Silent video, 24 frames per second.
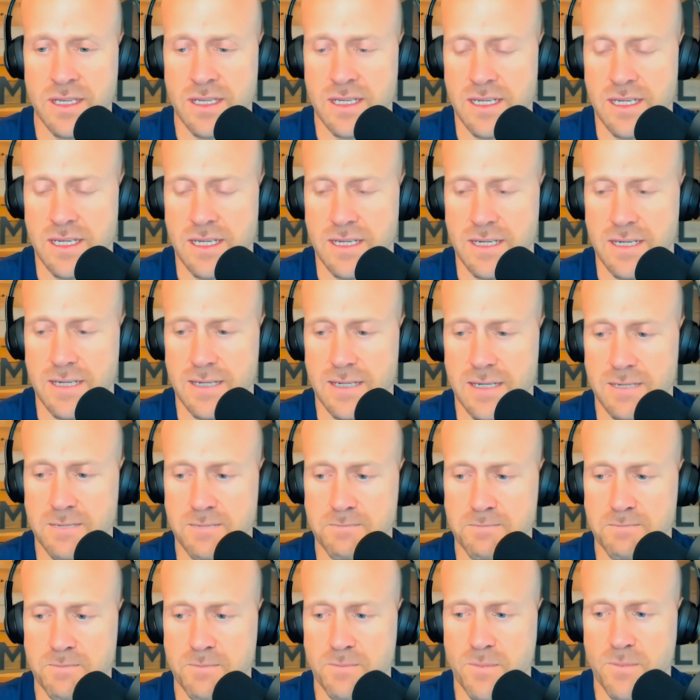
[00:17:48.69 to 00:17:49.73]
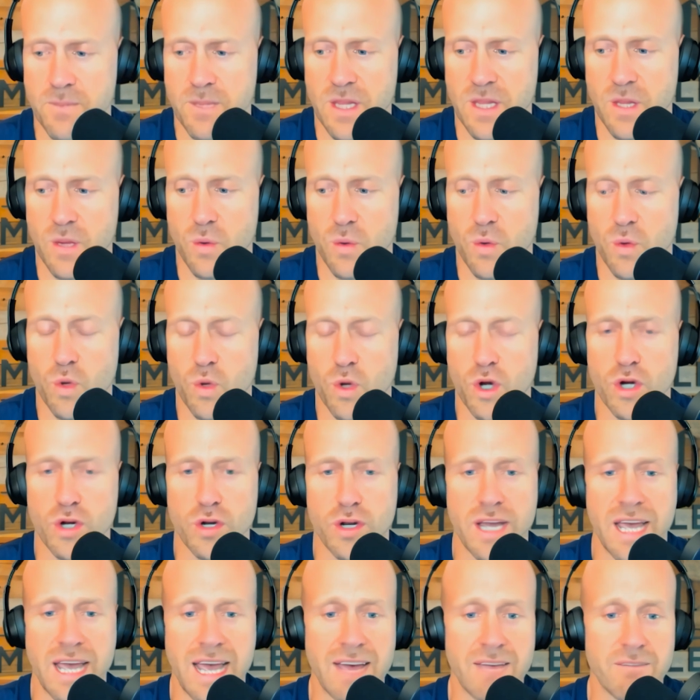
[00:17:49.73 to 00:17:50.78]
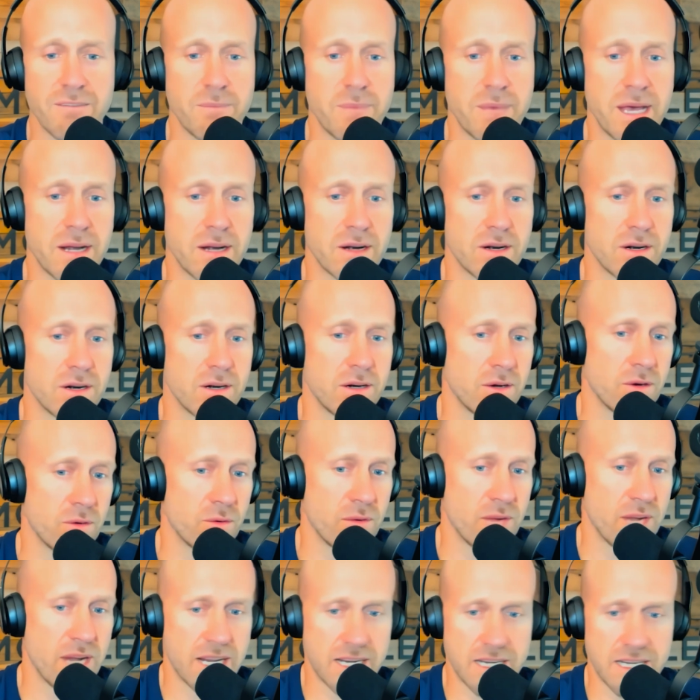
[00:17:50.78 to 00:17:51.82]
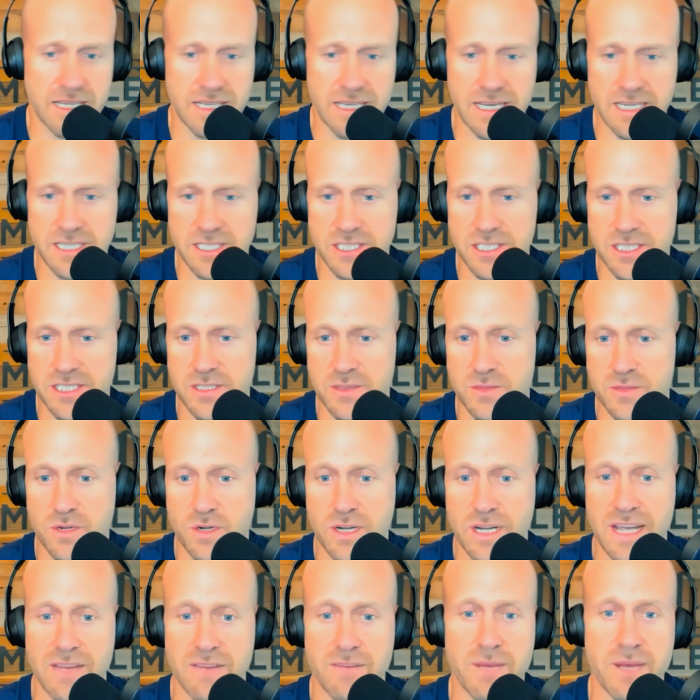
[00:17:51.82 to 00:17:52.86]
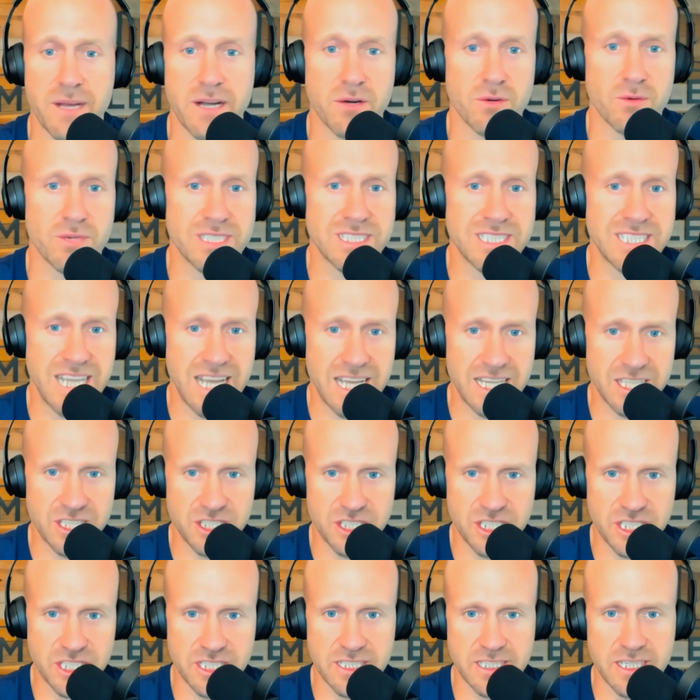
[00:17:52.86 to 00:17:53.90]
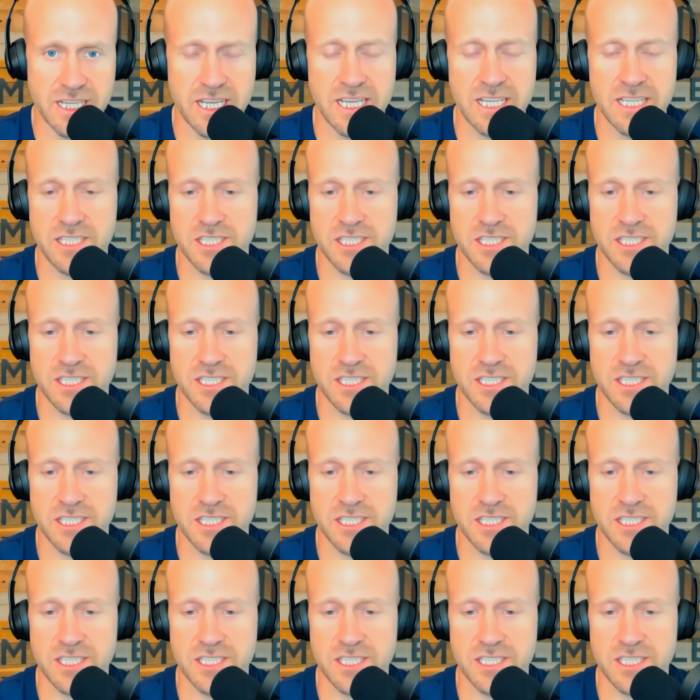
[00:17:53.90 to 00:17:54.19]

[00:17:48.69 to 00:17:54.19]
we're going to have better rent collections. We're going to have better retention.